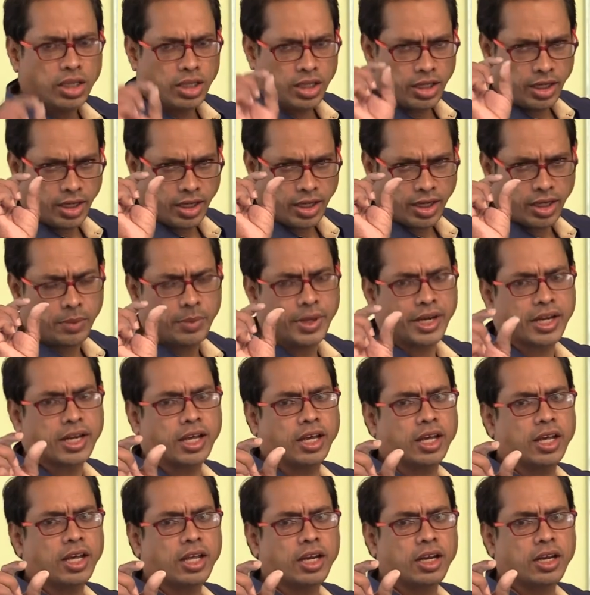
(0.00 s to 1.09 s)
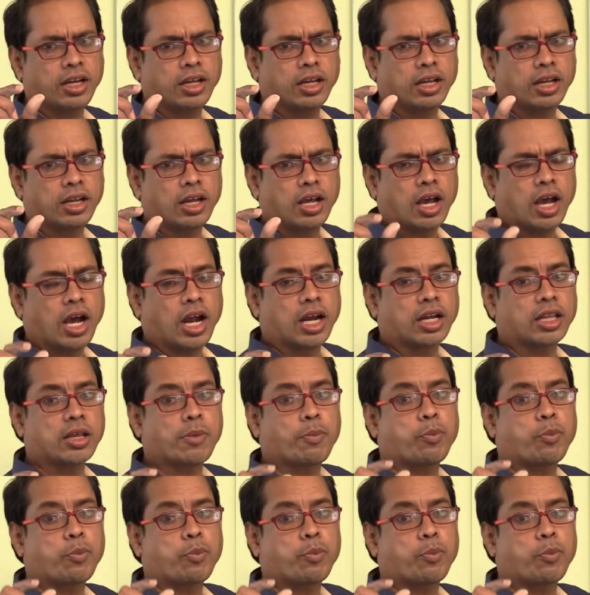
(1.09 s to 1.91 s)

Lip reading: inhibitor and the